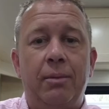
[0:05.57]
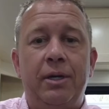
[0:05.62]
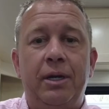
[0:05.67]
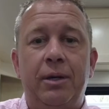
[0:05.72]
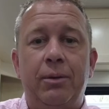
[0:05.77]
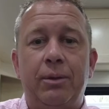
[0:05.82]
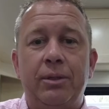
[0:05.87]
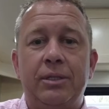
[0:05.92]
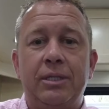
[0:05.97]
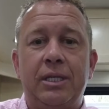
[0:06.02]
here
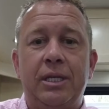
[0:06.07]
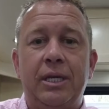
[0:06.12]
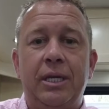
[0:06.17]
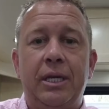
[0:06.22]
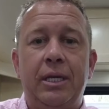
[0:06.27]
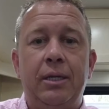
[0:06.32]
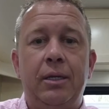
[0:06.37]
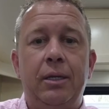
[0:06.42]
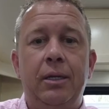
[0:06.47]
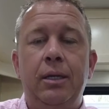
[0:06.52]
once
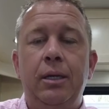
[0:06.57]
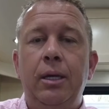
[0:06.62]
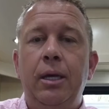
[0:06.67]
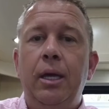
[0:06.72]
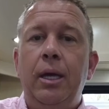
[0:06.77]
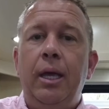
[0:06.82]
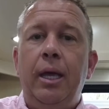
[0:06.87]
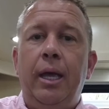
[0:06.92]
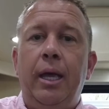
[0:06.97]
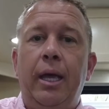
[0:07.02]
again,
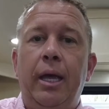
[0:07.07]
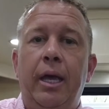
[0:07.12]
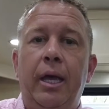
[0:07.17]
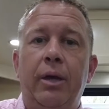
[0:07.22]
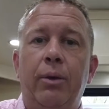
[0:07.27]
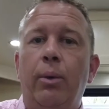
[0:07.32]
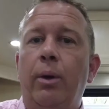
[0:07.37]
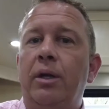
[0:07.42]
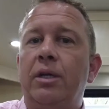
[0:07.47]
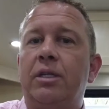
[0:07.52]
and
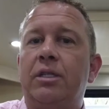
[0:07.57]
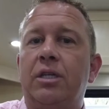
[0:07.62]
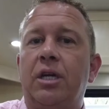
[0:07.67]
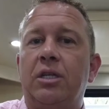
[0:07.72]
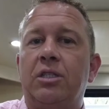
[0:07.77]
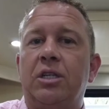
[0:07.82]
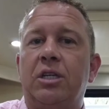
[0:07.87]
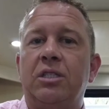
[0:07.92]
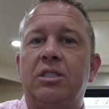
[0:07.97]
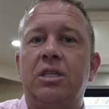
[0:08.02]
I wanted to
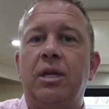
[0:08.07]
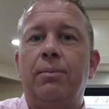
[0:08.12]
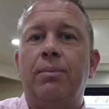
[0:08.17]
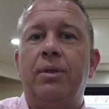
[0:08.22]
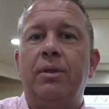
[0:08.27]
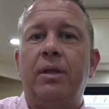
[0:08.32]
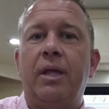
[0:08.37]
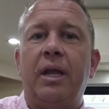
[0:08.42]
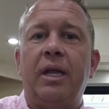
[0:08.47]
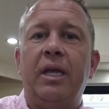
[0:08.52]
touch on
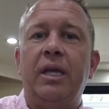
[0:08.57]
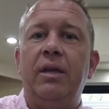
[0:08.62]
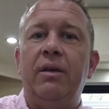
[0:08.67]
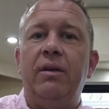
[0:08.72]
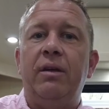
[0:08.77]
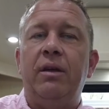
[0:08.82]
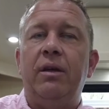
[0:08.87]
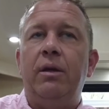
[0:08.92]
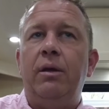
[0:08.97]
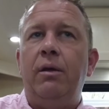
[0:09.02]
something that I get
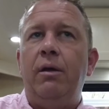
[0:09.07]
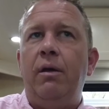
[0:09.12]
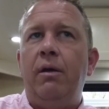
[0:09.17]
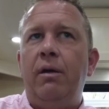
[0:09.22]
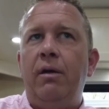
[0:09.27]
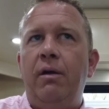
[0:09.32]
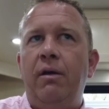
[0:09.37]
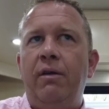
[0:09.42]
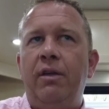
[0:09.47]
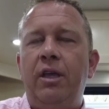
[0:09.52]

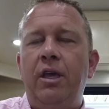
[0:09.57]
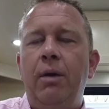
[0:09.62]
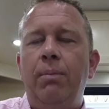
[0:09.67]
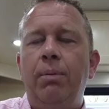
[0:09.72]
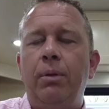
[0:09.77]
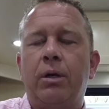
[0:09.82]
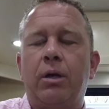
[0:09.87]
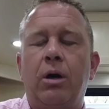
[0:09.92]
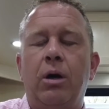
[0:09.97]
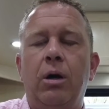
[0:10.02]
a
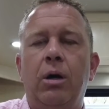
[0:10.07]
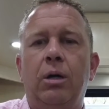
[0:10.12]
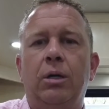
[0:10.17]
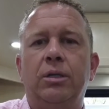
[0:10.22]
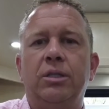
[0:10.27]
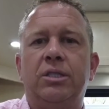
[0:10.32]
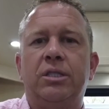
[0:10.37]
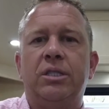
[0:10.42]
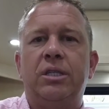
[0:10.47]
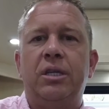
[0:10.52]
couple of
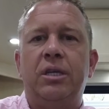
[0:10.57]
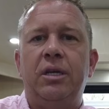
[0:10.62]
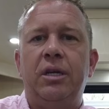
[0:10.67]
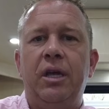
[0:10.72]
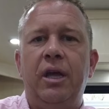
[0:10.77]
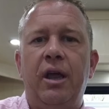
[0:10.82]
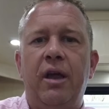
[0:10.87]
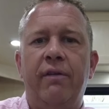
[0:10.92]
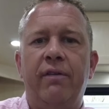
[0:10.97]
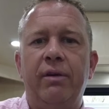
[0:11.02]
calls
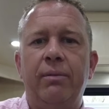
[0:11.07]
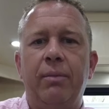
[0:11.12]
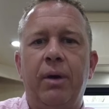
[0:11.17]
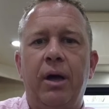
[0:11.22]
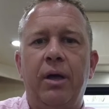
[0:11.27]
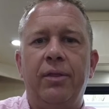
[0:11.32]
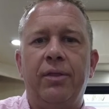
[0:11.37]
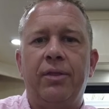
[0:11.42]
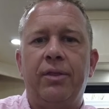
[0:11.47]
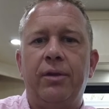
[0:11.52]
every
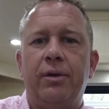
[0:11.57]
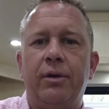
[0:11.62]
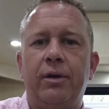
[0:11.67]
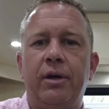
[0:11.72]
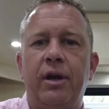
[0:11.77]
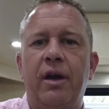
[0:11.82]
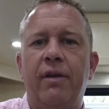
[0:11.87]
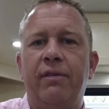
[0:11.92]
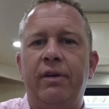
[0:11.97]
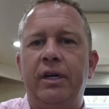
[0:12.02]
month or
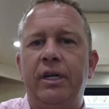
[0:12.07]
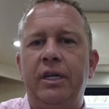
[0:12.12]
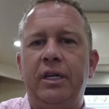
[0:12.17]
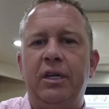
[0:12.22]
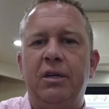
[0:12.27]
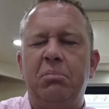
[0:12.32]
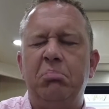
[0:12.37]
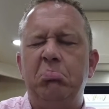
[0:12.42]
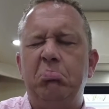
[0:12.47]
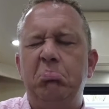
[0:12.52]

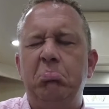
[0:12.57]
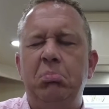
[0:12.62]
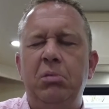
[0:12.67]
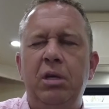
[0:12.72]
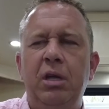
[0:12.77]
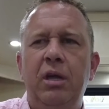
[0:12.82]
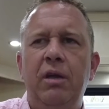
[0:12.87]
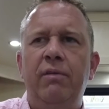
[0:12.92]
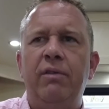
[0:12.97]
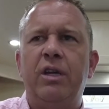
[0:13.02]
every
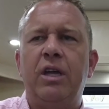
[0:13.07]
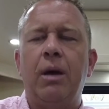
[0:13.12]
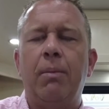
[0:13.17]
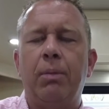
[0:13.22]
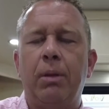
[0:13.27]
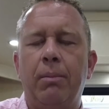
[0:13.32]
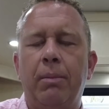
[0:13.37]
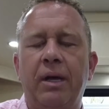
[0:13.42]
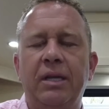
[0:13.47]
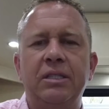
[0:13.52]
couple
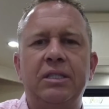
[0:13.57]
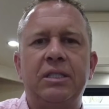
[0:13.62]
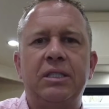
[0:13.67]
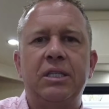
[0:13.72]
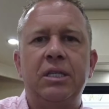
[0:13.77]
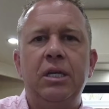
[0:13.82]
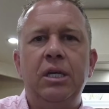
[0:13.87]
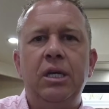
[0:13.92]
of months.